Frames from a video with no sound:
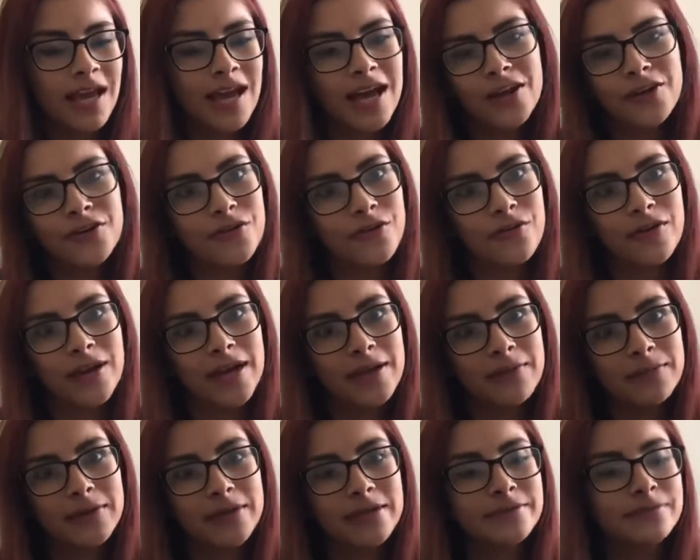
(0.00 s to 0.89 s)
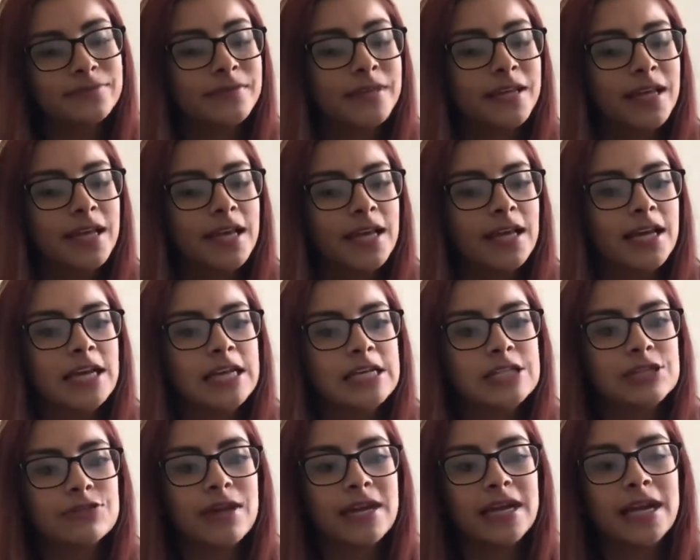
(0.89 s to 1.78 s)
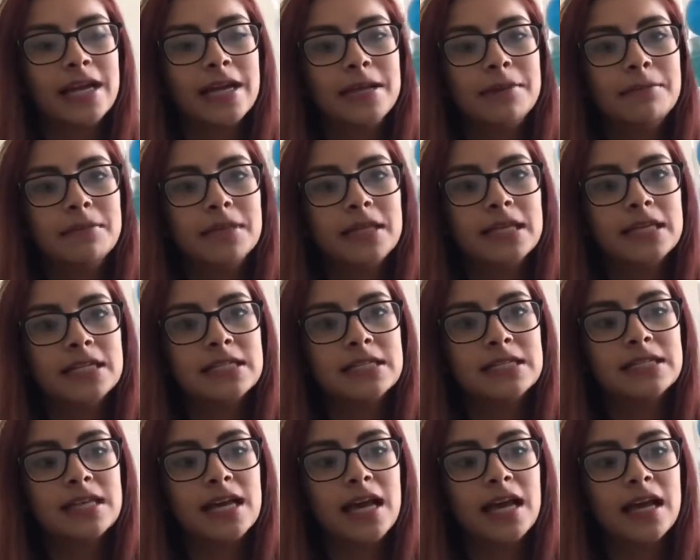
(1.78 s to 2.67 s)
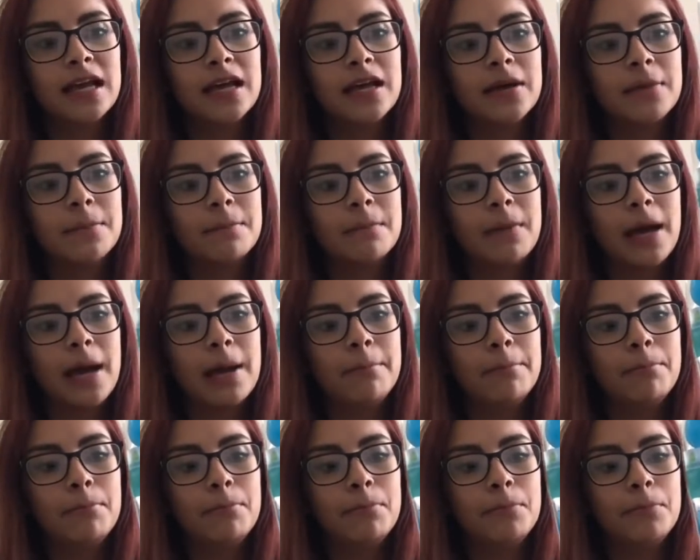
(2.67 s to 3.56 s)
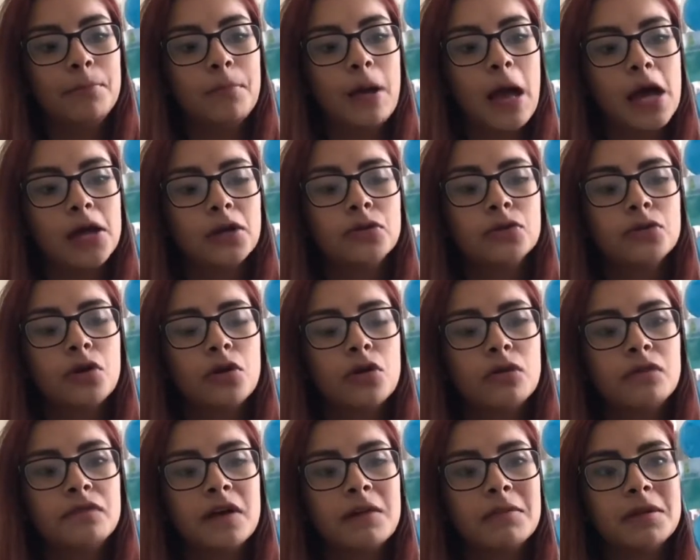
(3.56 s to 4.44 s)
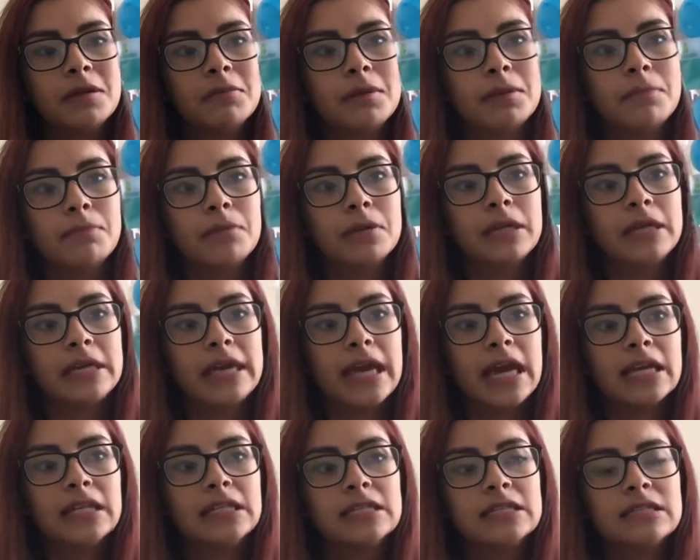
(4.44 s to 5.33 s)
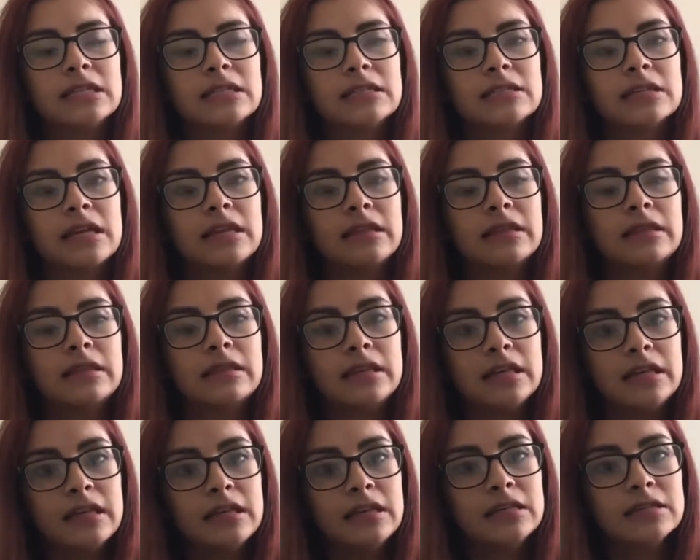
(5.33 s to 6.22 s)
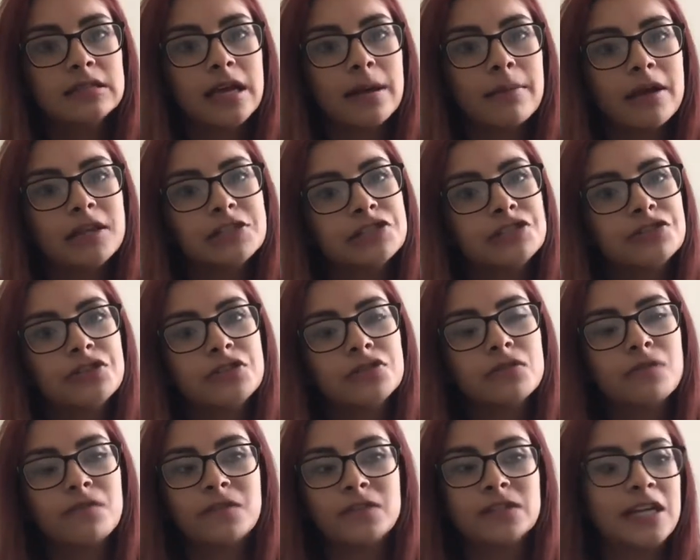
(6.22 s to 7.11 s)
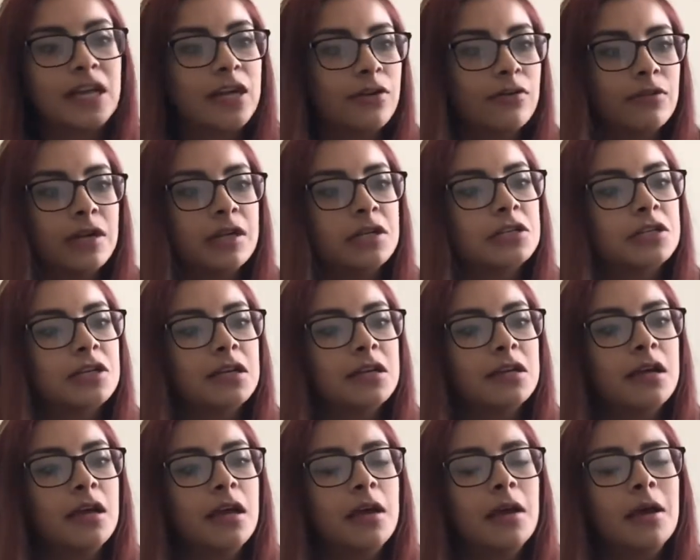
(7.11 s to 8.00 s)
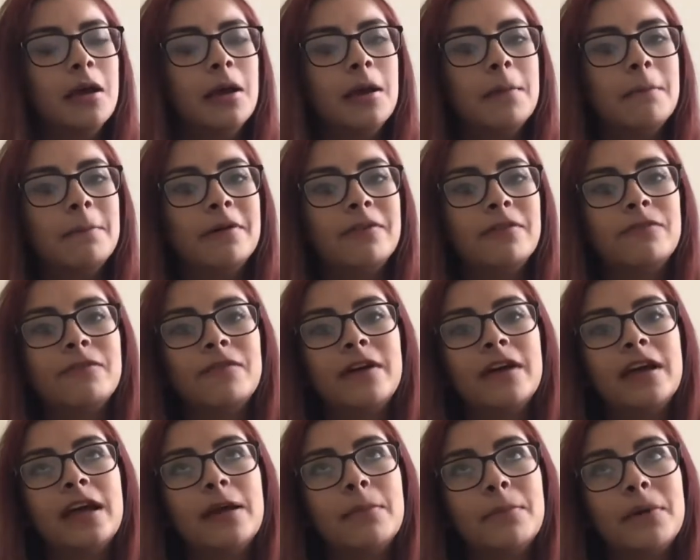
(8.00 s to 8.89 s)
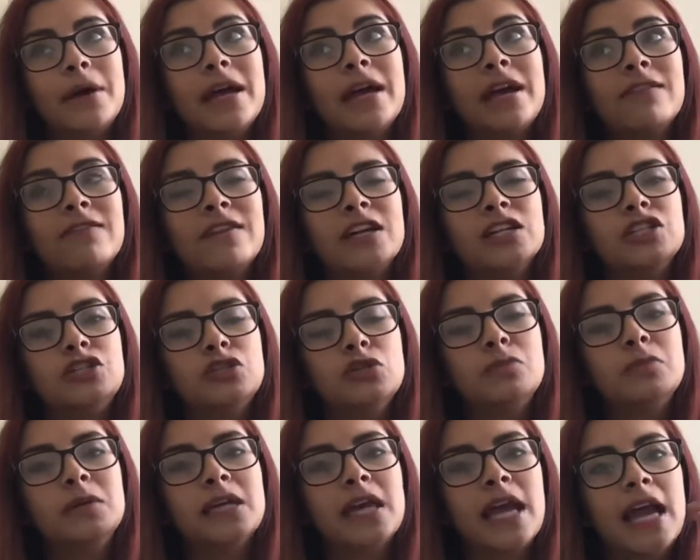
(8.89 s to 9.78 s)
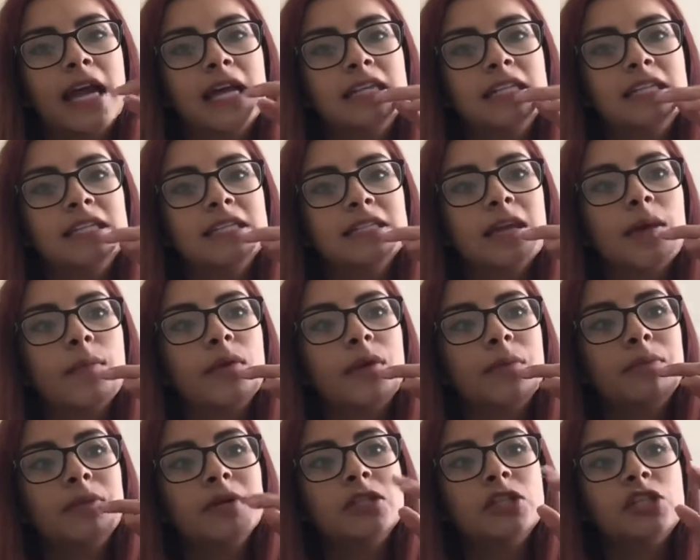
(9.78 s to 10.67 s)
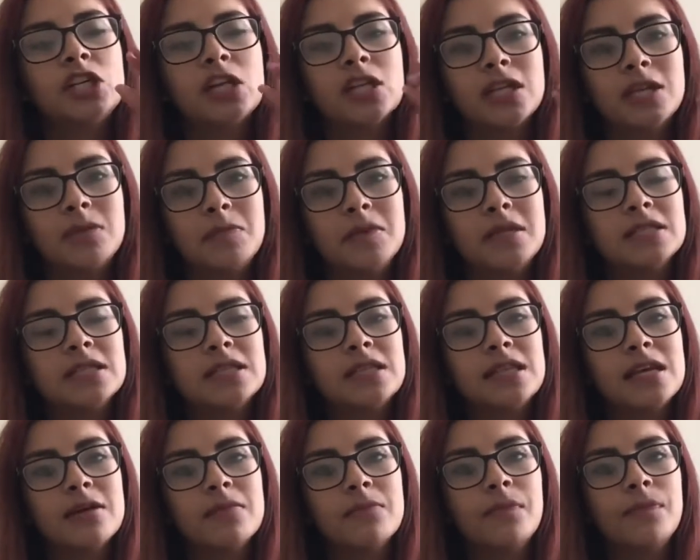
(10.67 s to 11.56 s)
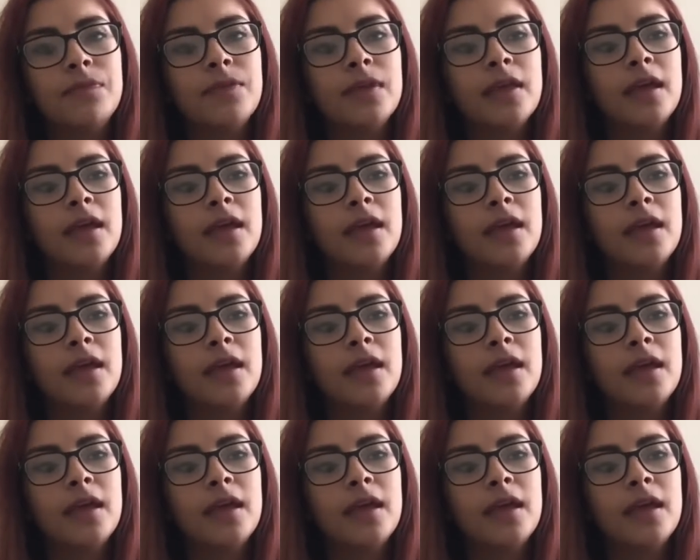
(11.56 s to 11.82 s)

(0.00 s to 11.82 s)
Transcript: I don't know why, but so I got him this. I don't know if I'm gonna be putting candies inside these. I might just use them for decoration, but if I do put candies, I'm gonna put jelly beans in them.